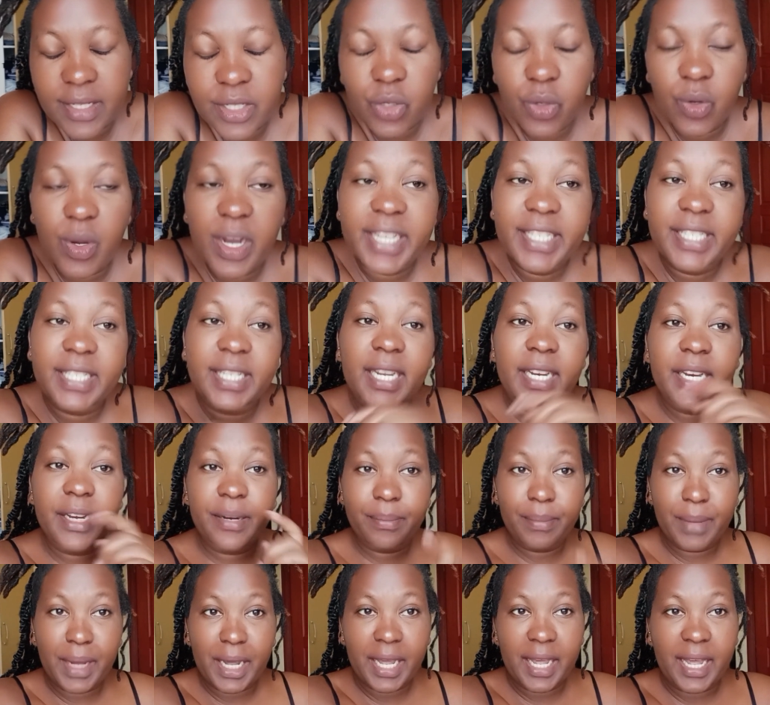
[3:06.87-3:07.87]
So I started
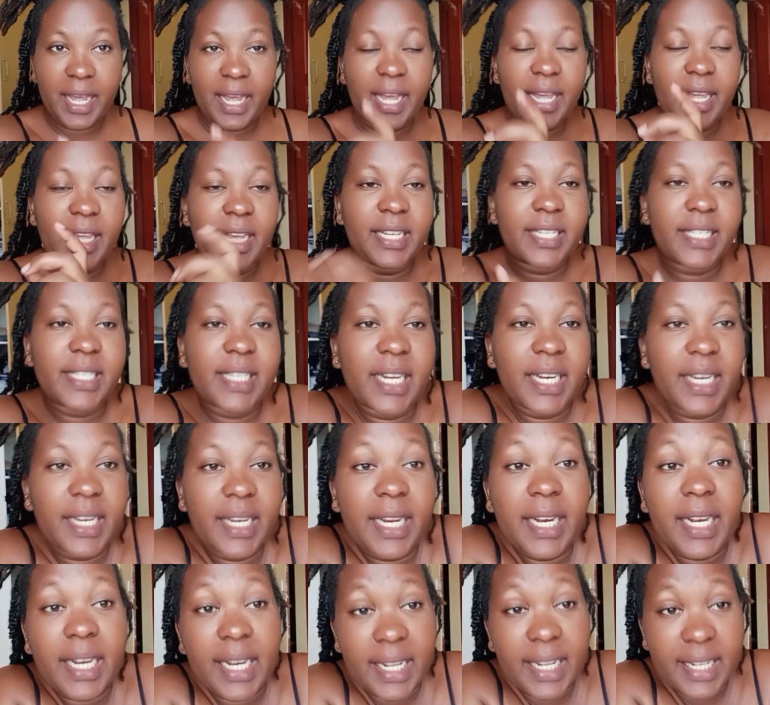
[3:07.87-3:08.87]
my hair
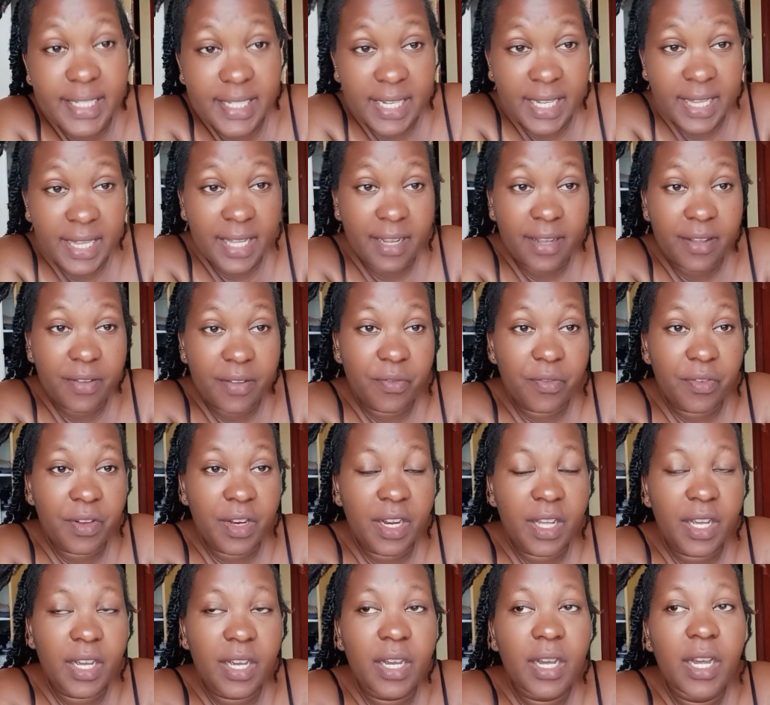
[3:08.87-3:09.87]
yesterday late in the
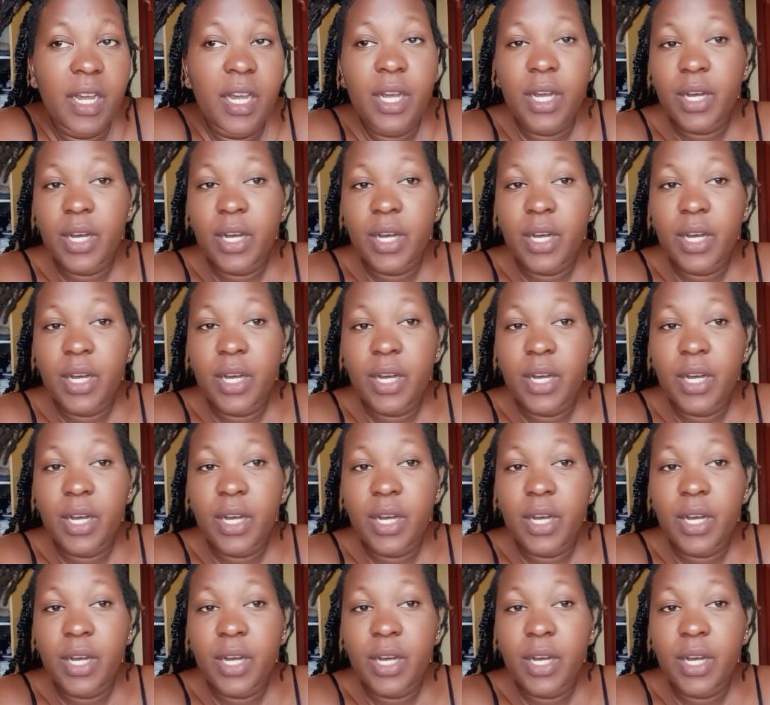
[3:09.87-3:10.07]
evening,